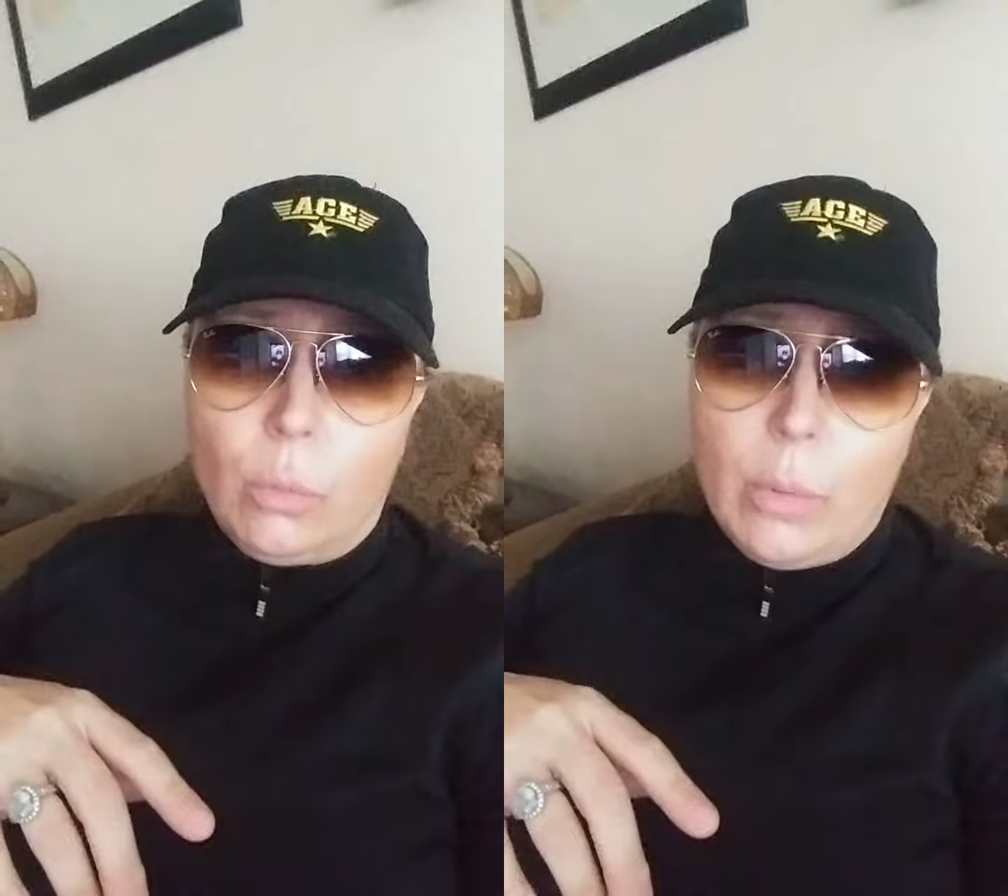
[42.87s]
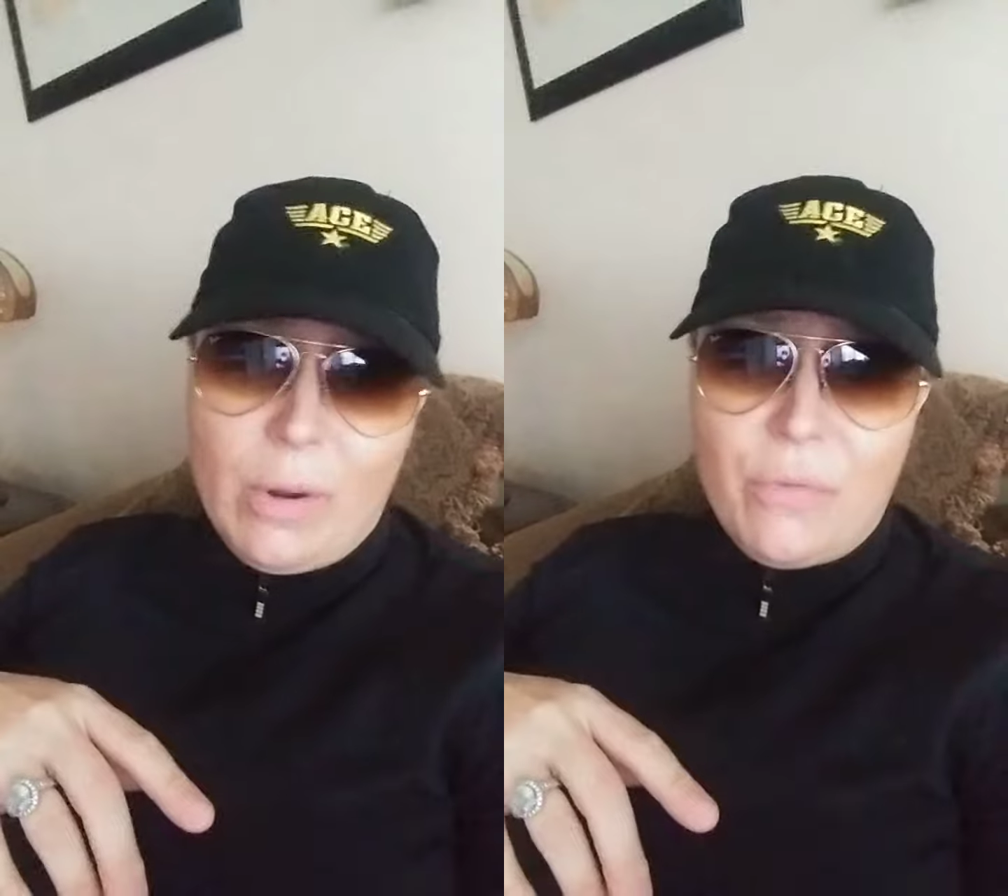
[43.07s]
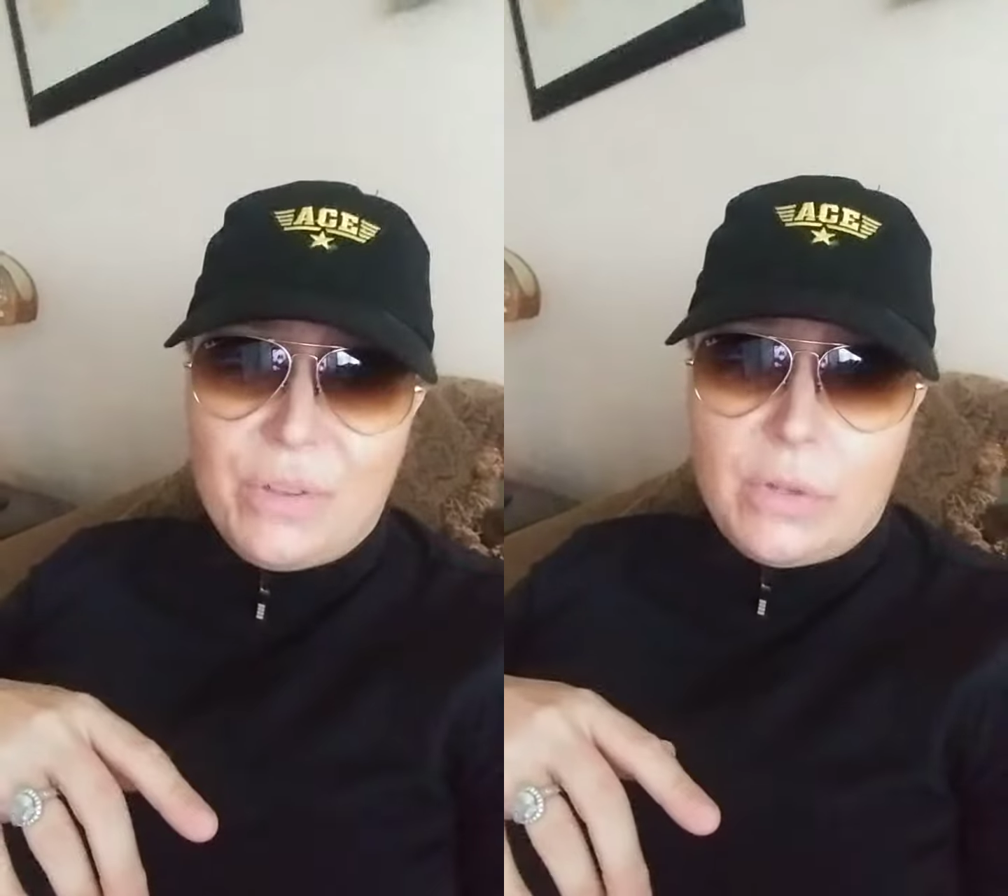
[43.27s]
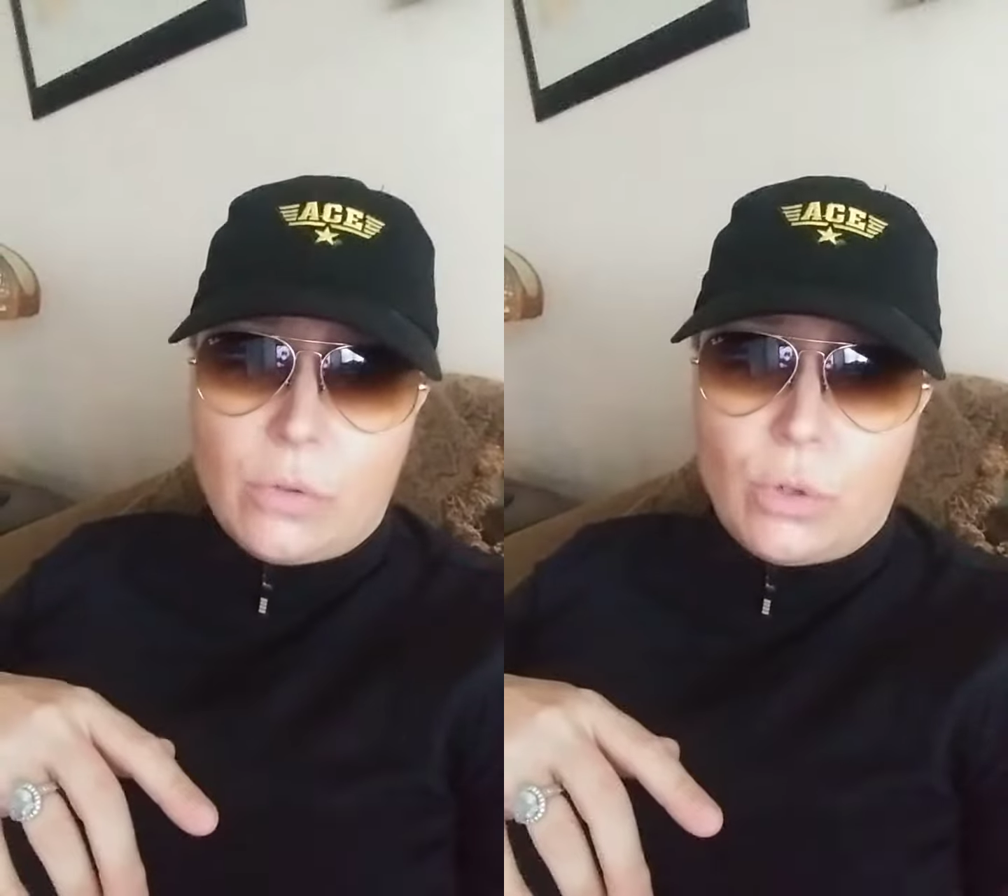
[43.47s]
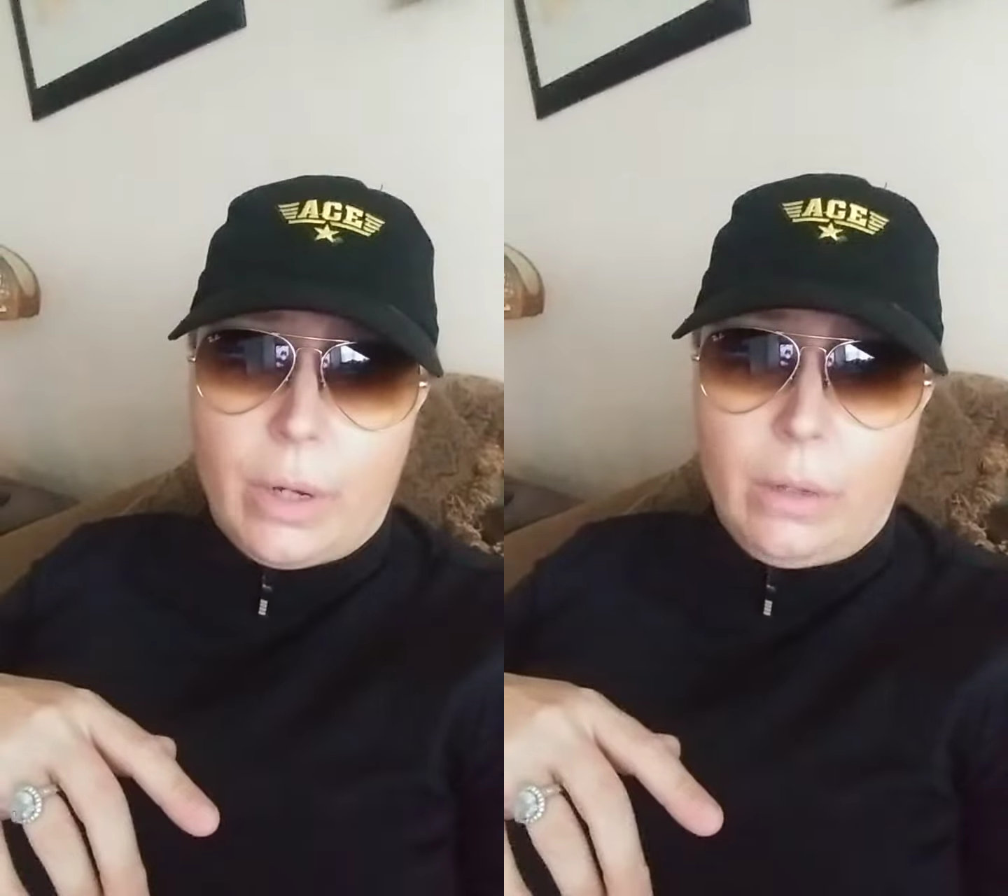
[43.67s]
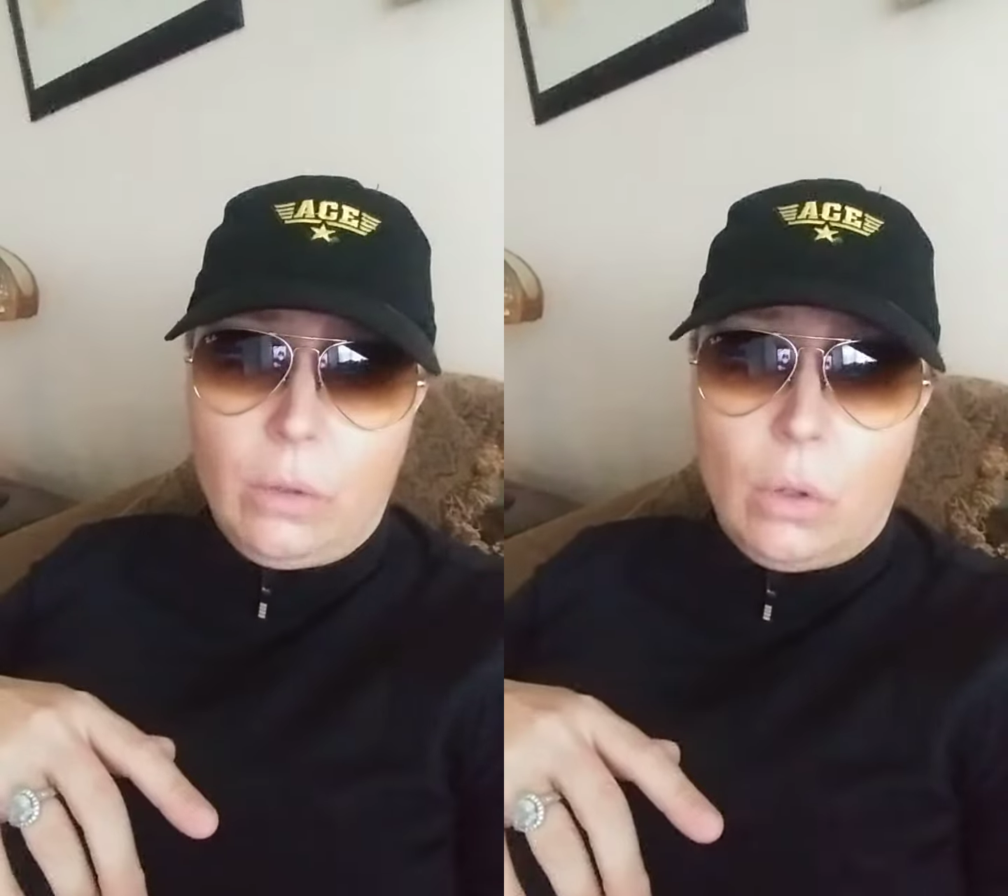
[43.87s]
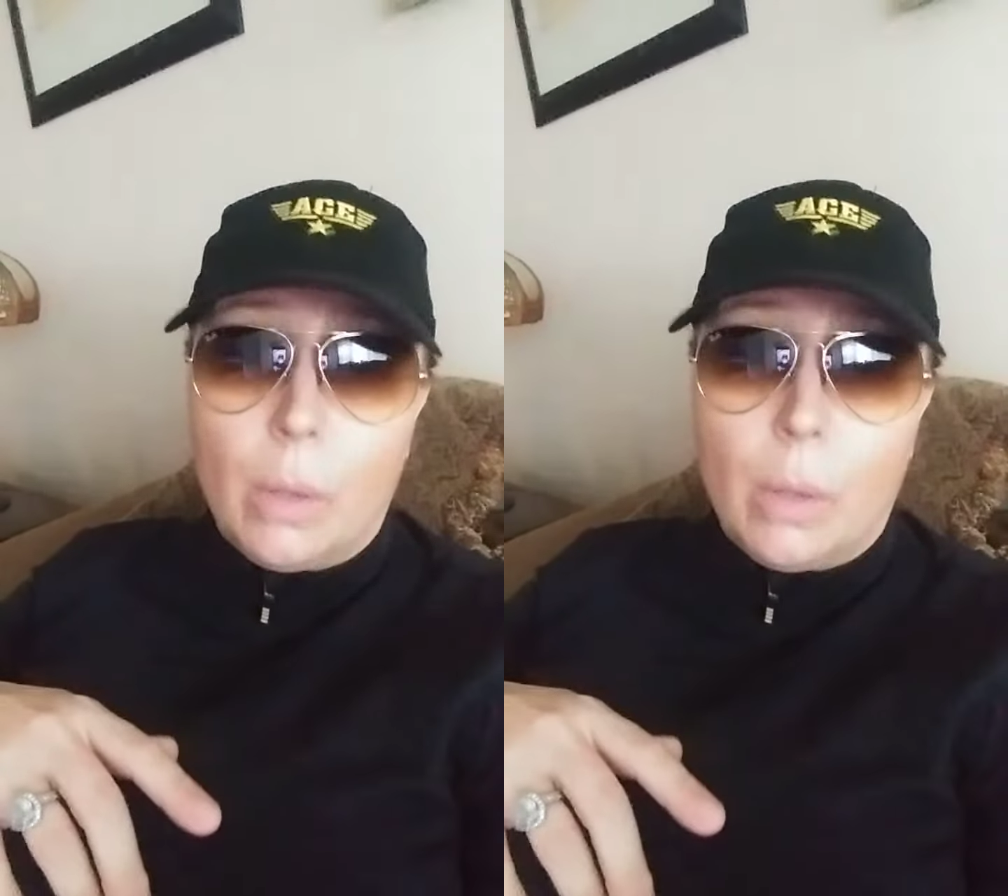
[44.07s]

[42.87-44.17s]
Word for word: We went over this yesterday.